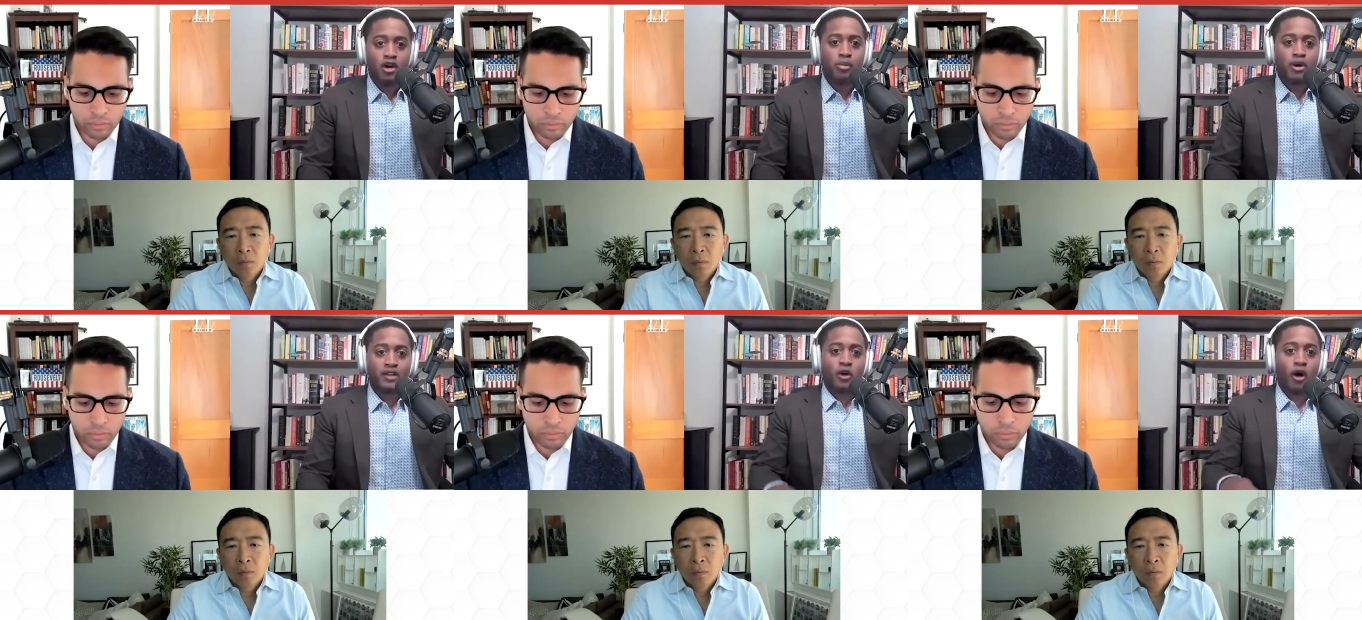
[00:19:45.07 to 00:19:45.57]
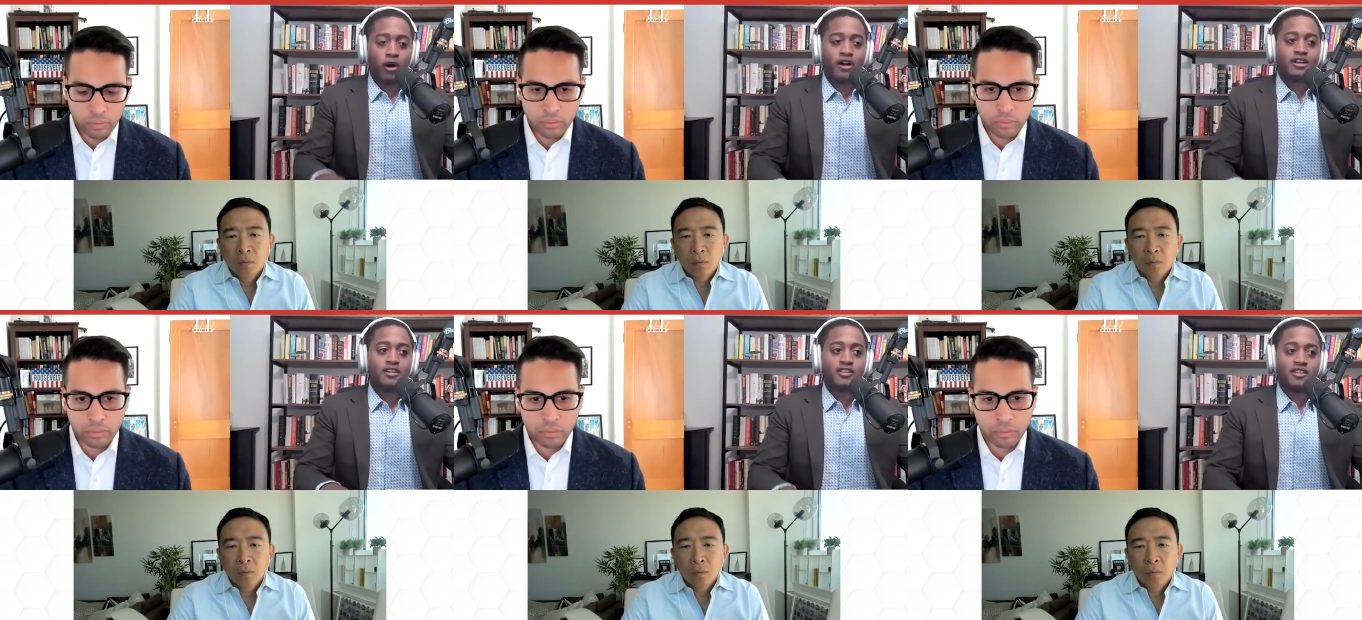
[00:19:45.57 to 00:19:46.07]
Speaker 1: but it's
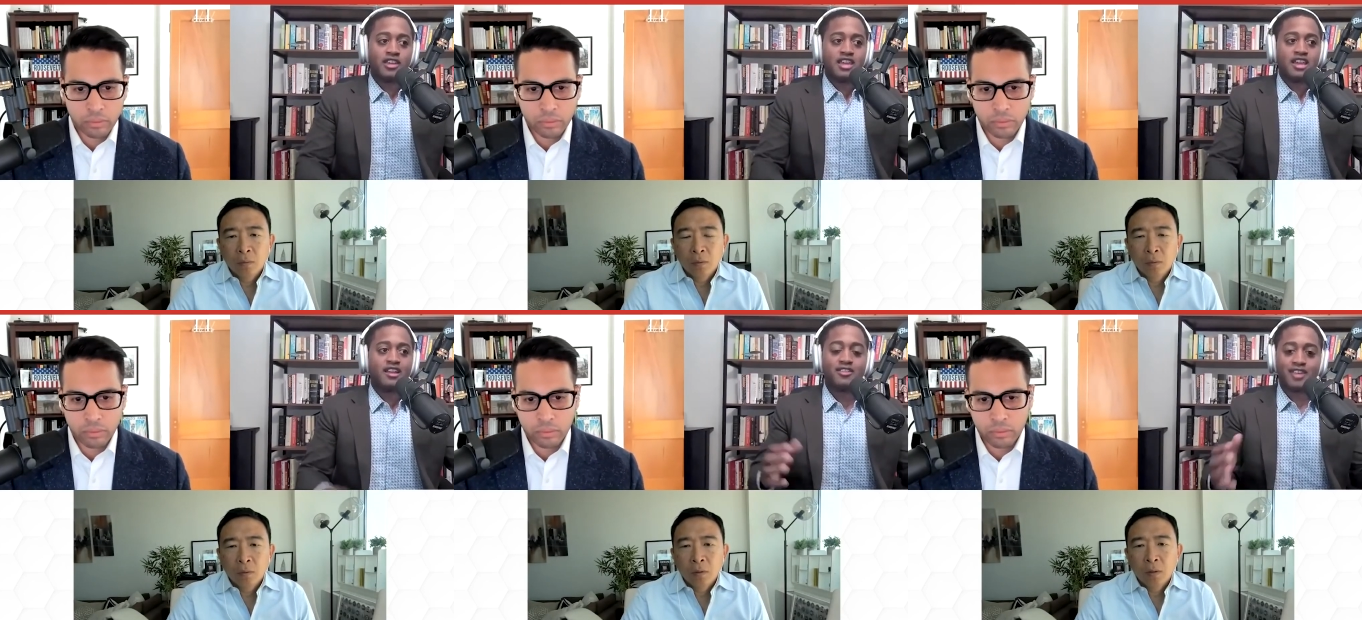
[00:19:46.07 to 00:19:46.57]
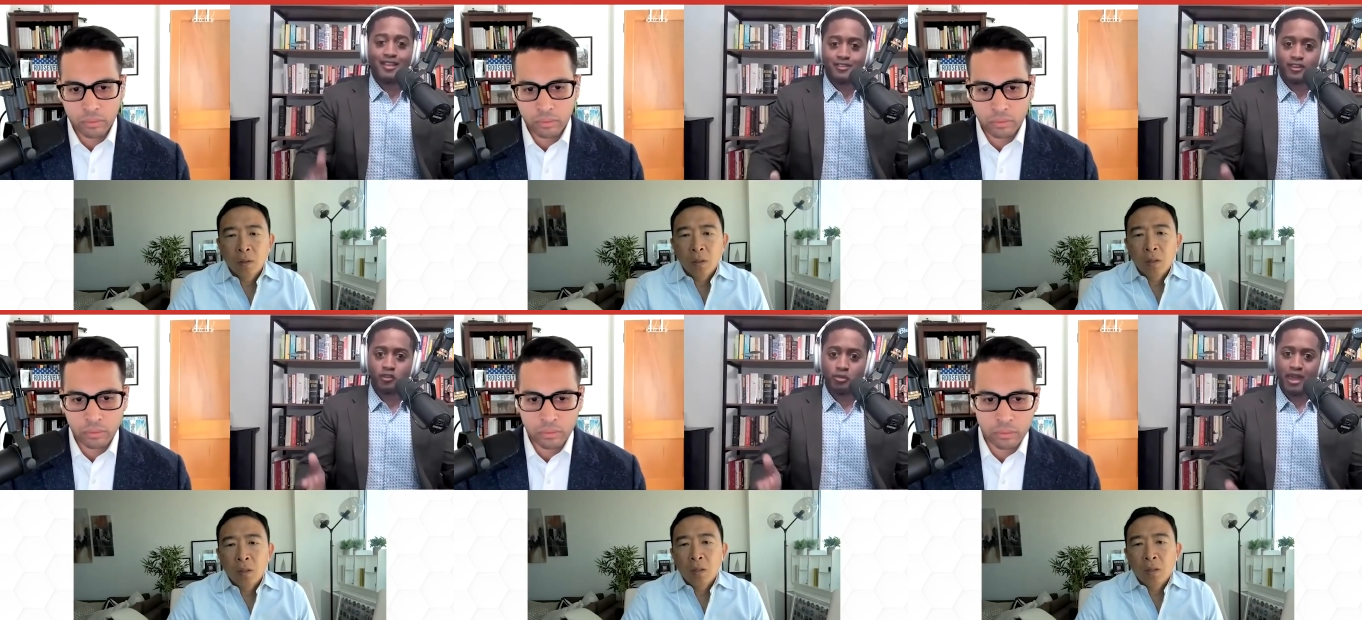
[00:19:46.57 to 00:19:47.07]
hard to see
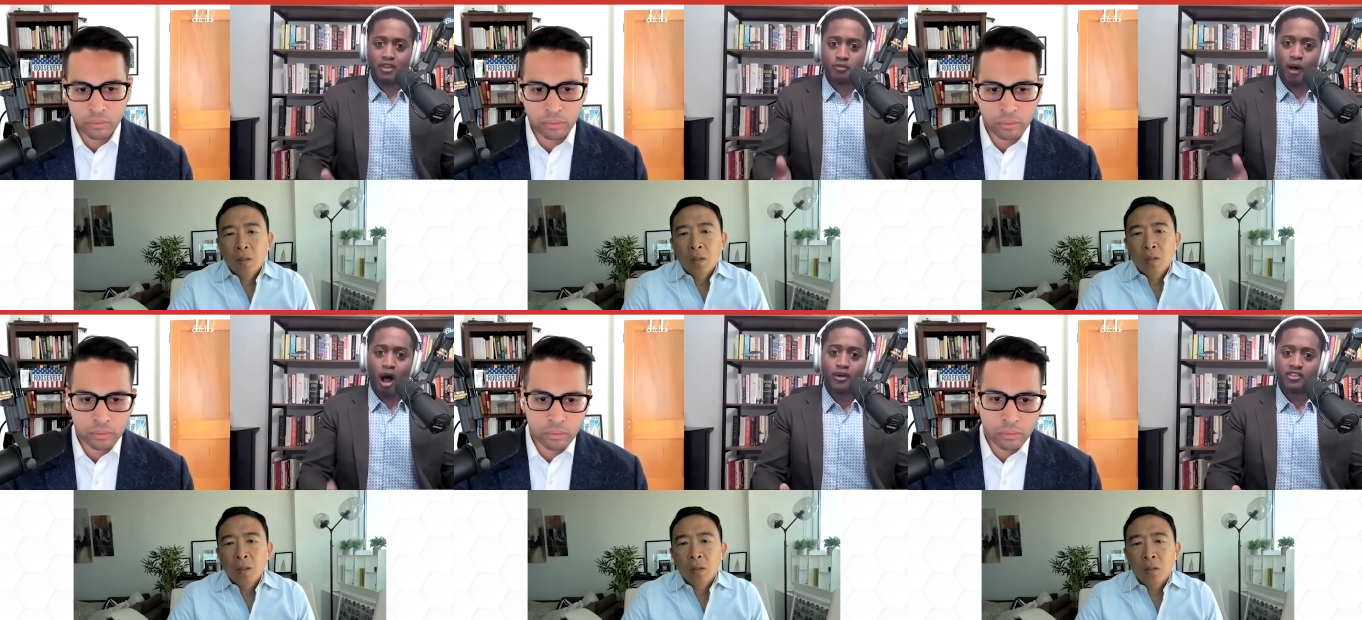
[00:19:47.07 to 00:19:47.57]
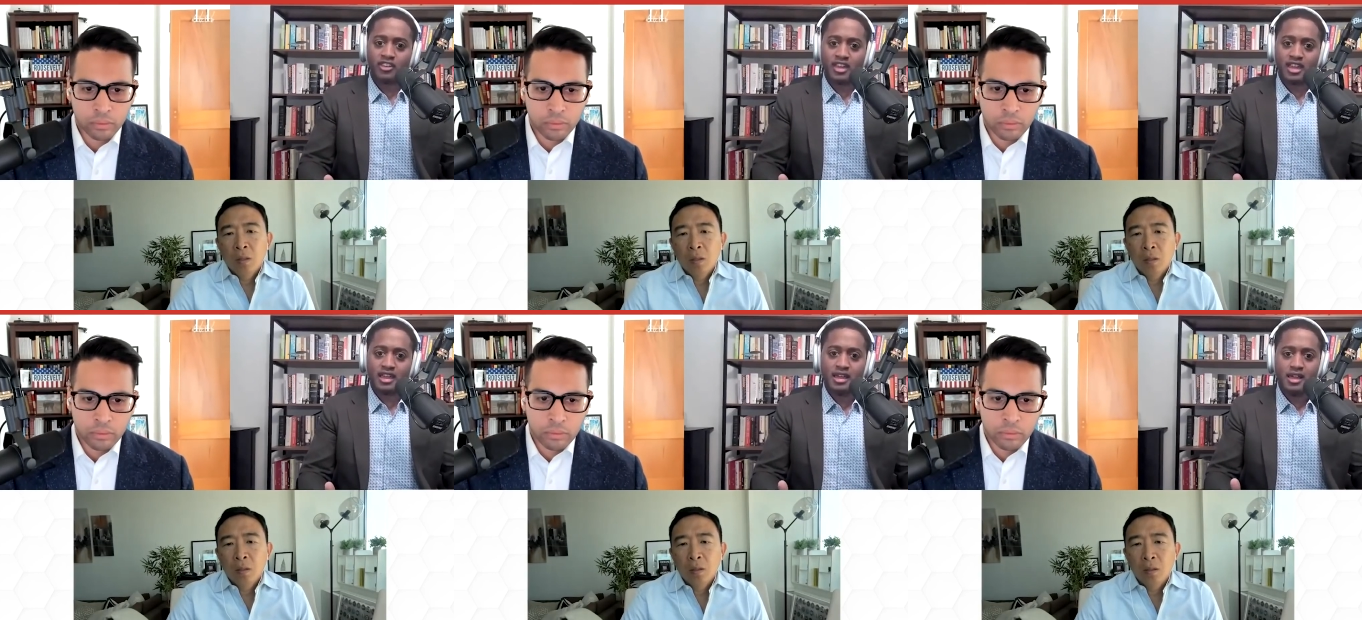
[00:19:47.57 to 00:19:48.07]
consensus-based
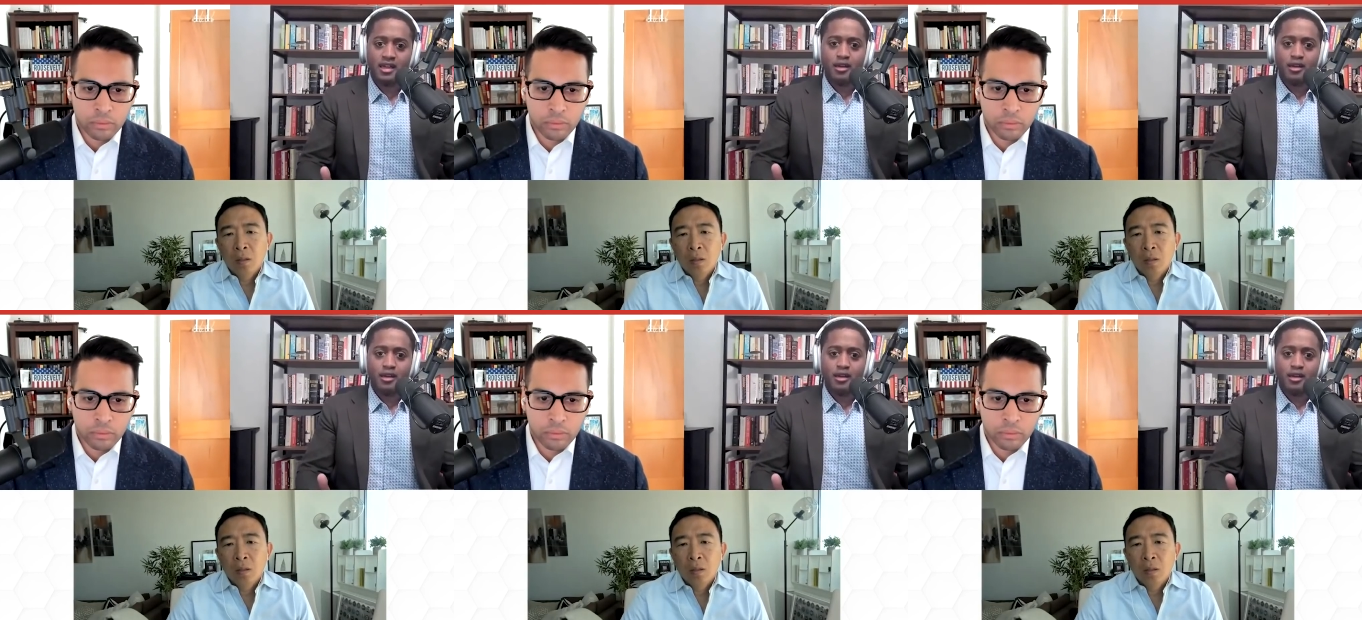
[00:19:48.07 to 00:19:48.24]
policy